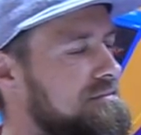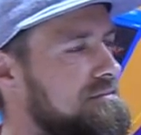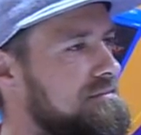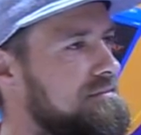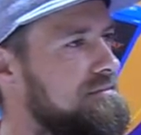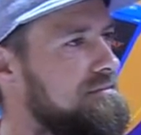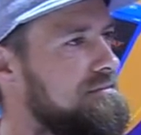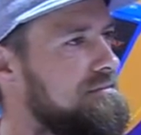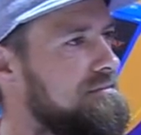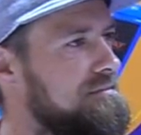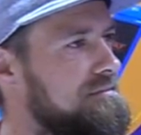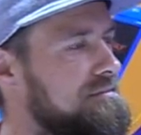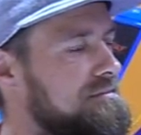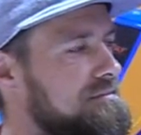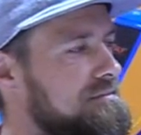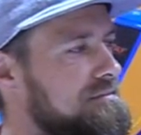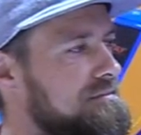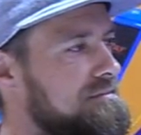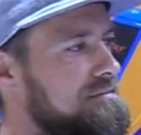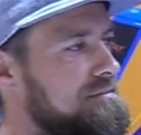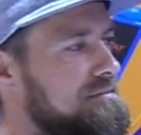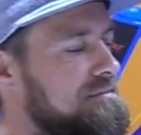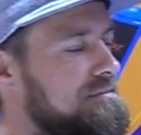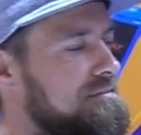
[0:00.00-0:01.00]

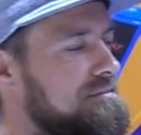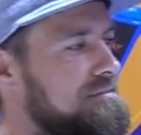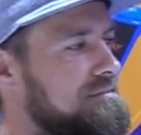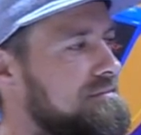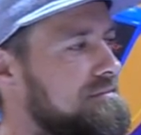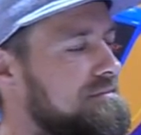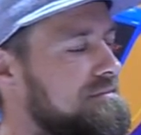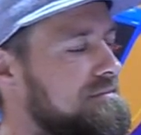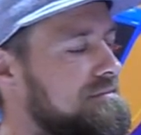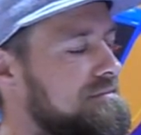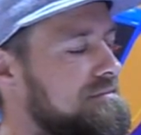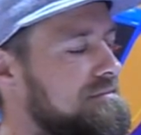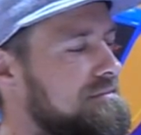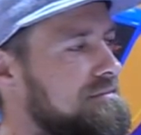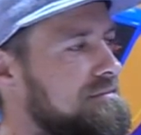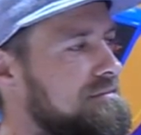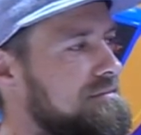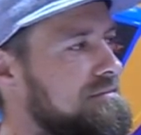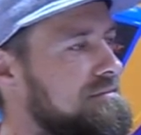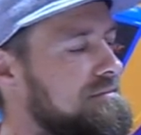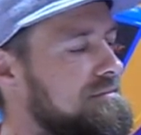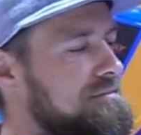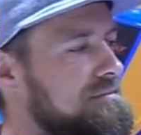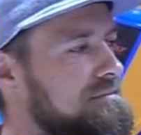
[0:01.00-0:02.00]

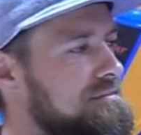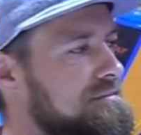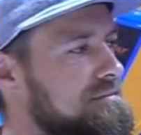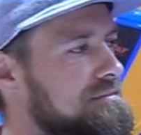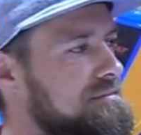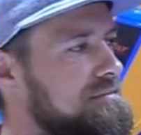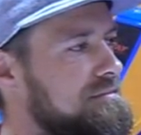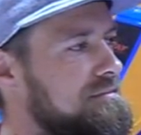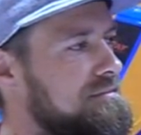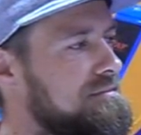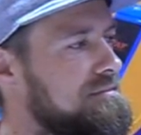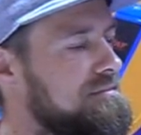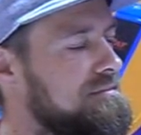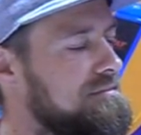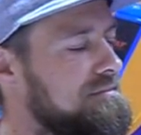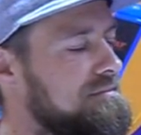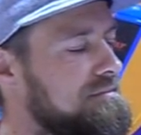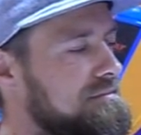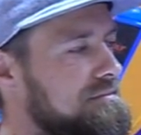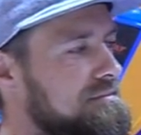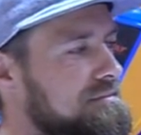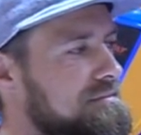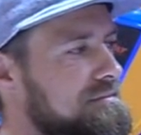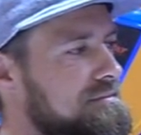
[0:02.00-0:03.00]

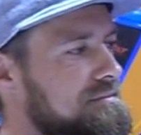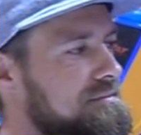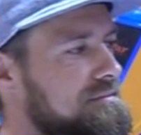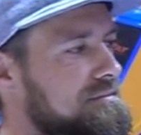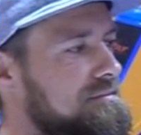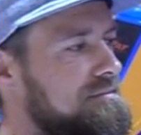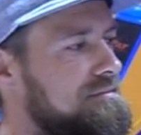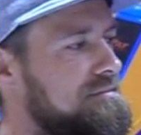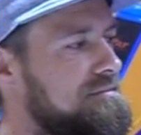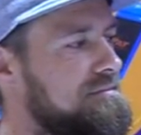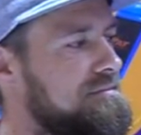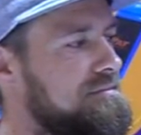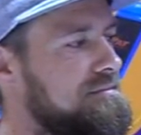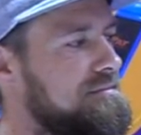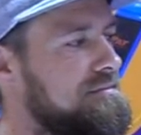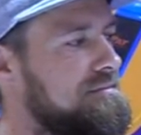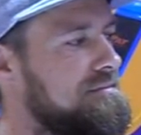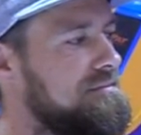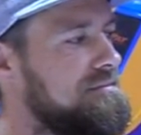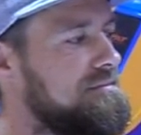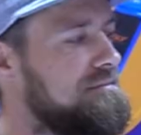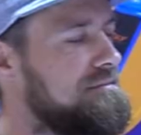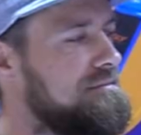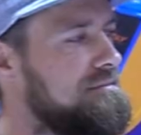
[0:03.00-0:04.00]

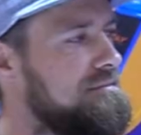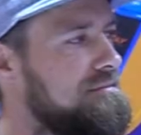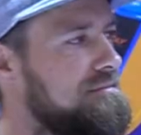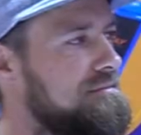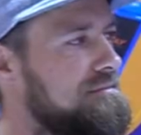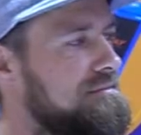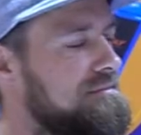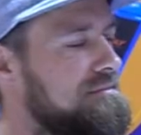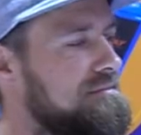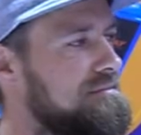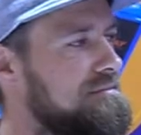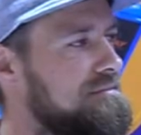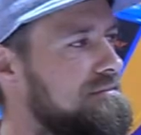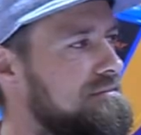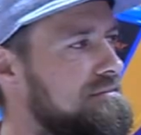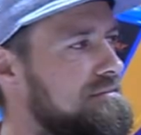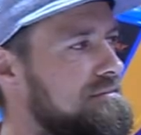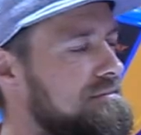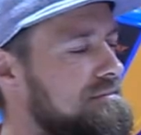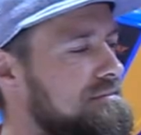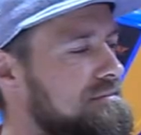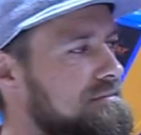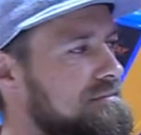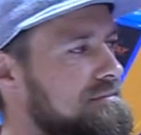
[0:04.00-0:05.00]

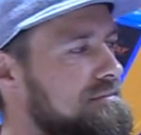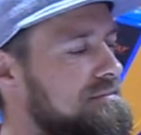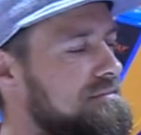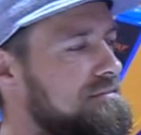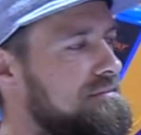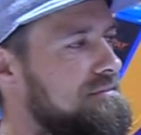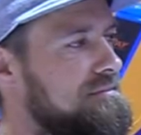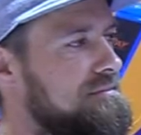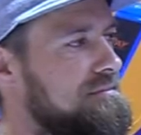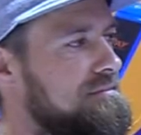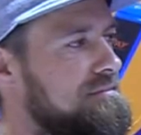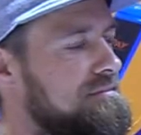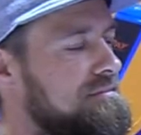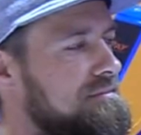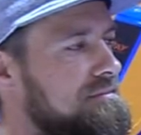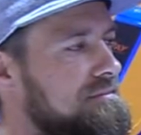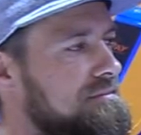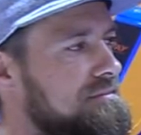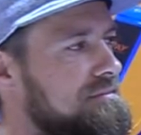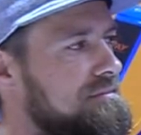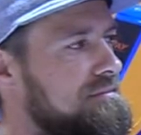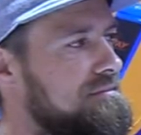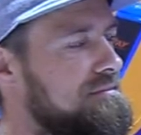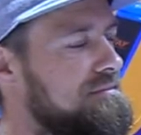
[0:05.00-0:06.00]

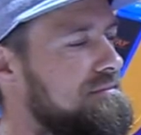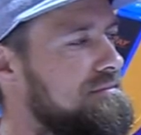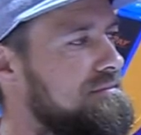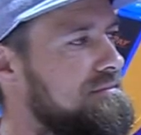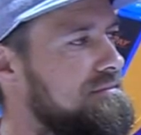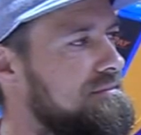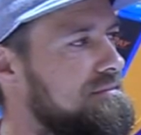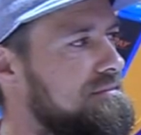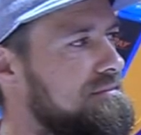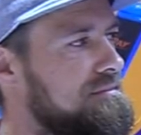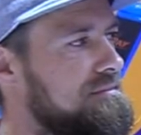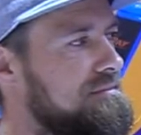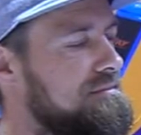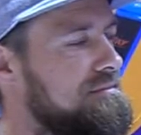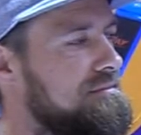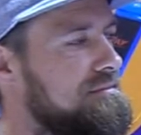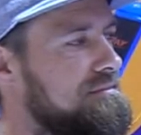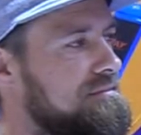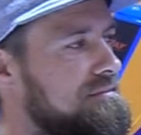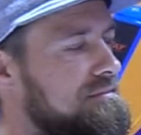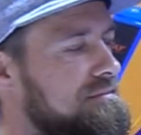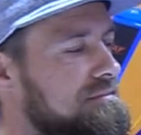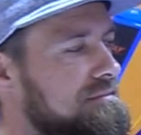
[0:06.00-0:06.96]
No words are spoken by the person on screen.